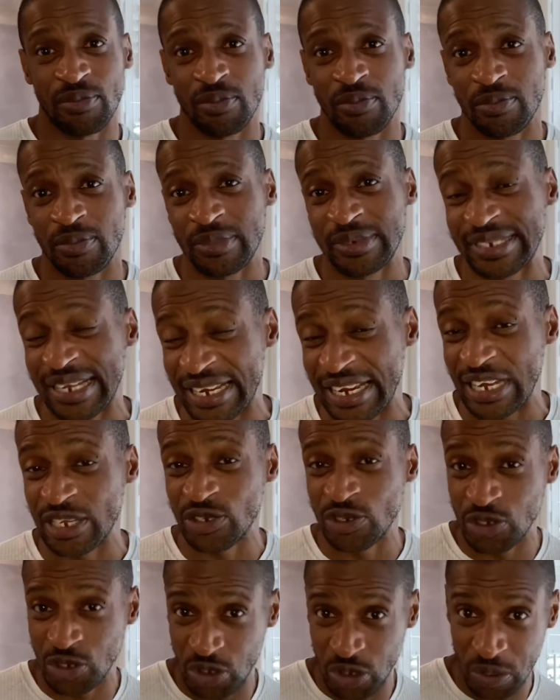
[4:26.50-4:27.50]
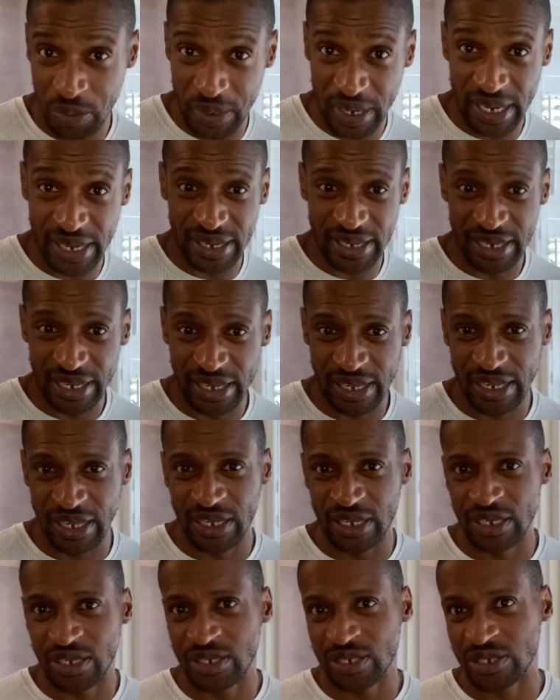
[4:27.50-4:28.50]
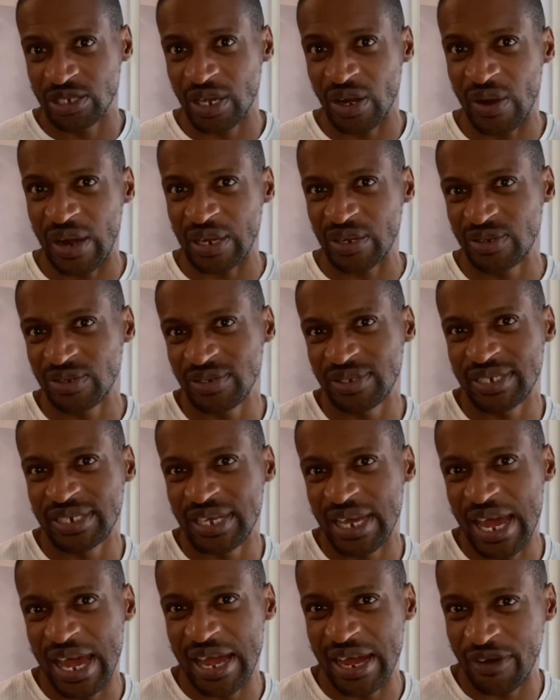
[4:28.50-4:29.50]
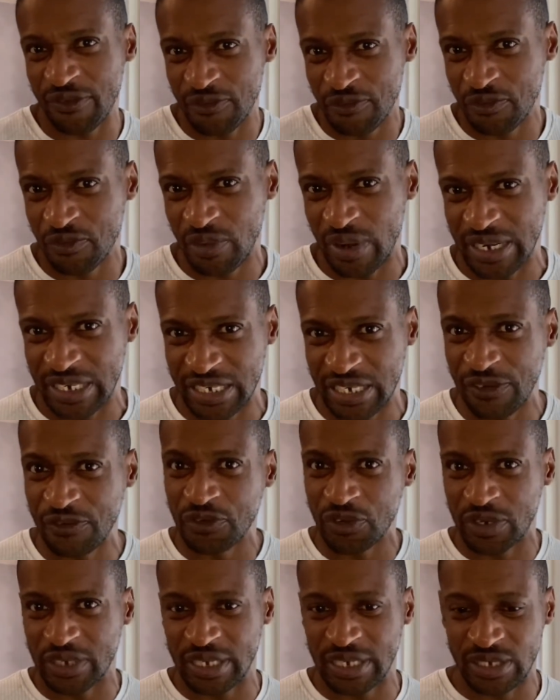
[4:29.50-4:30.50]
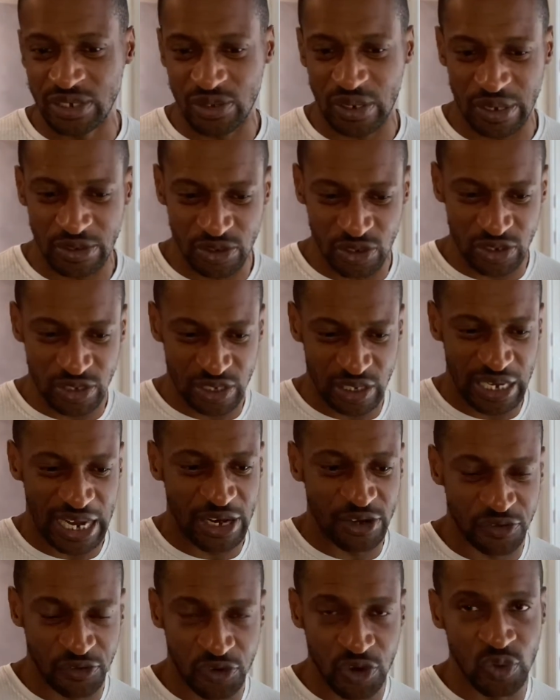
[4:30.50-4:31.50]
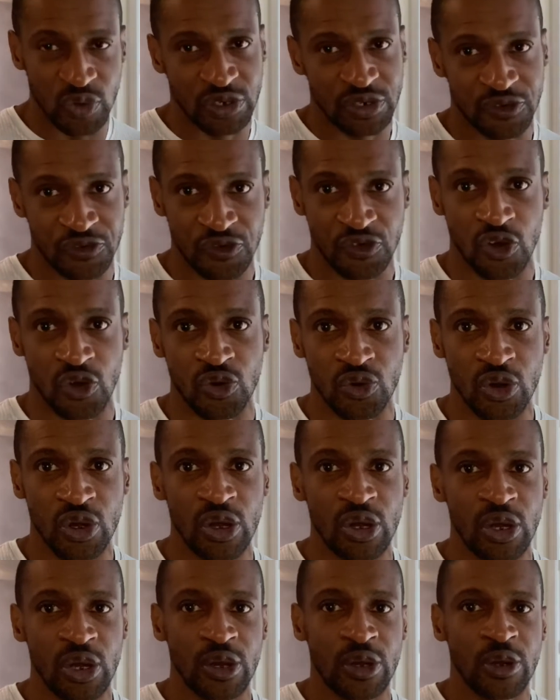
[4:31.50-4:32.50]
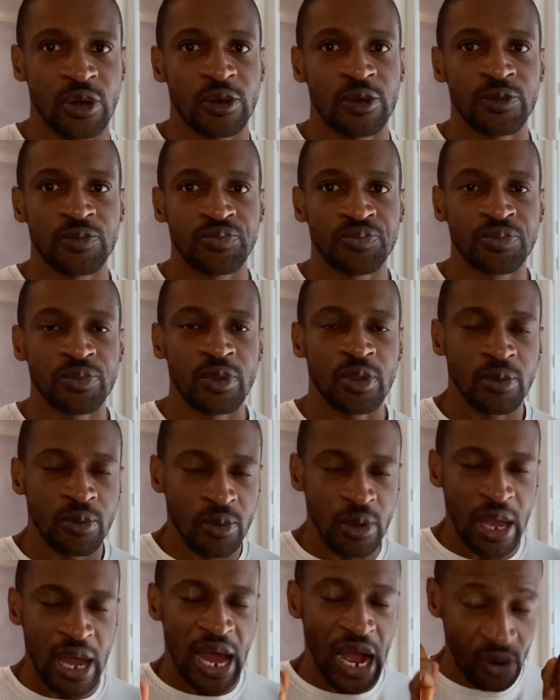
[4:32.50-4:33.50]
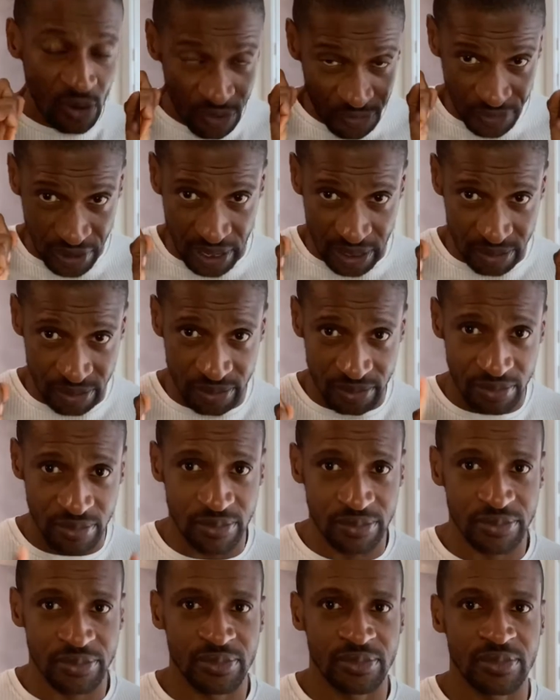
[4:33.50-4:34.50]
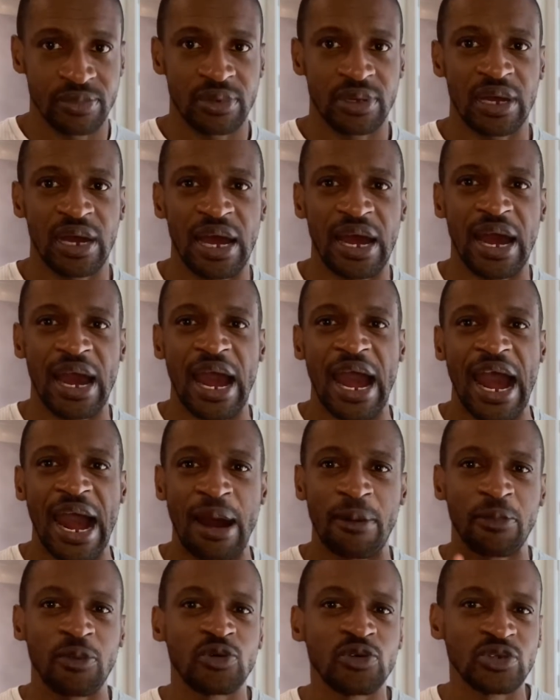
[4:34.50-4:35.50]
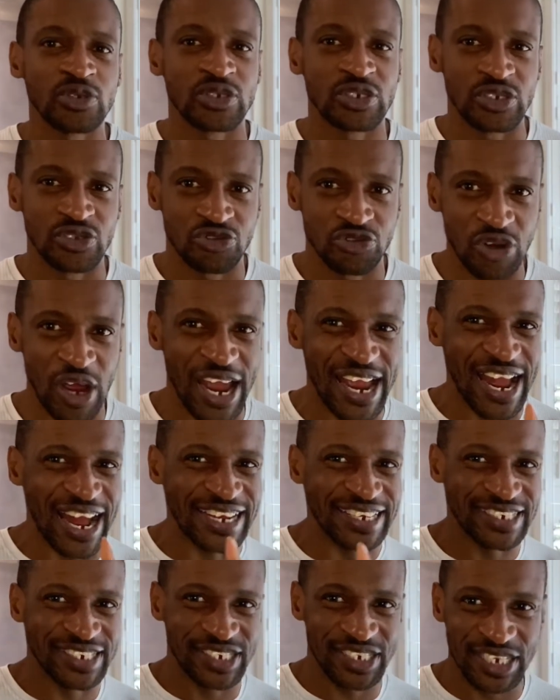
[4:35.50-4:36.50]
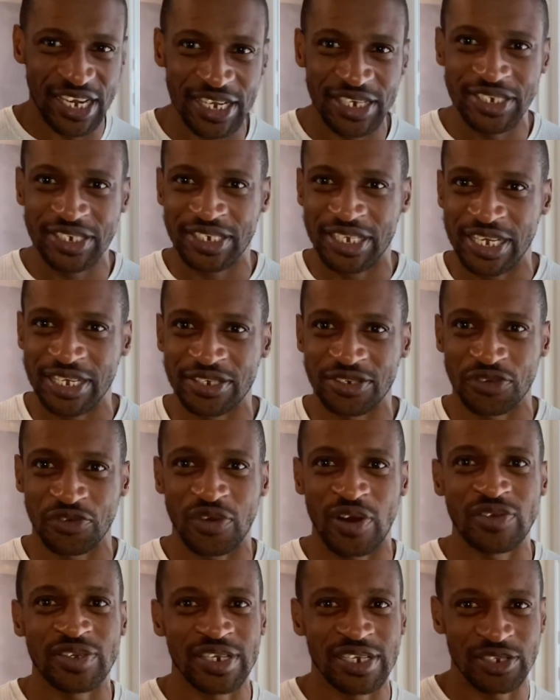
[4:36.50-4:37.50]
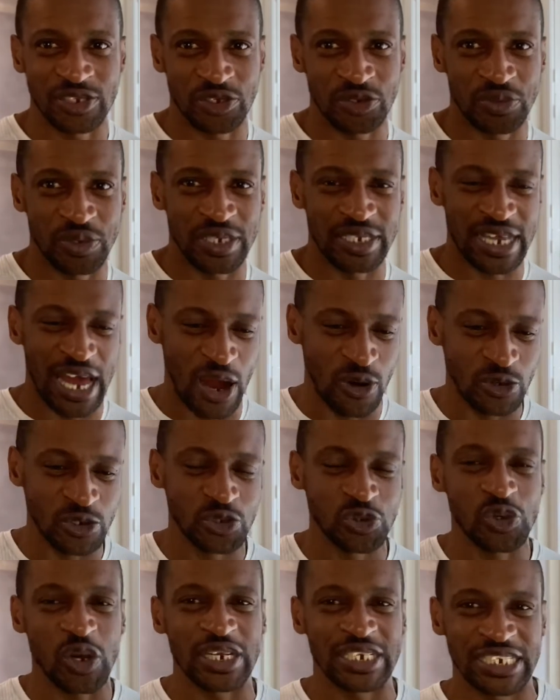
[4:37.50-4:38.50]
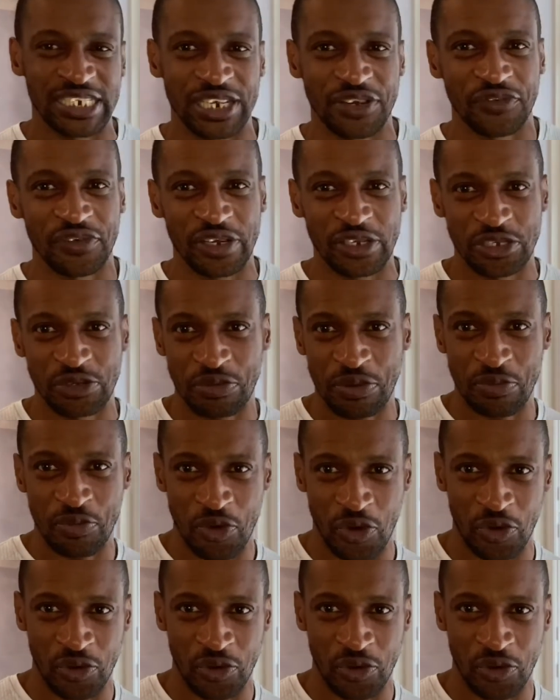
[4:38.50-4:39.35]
than I used to be. So I could say I've achieved all this, so I just kind of go with the flow. However, I'm going to try and change things around a little bit. I want to achieve a little bit more.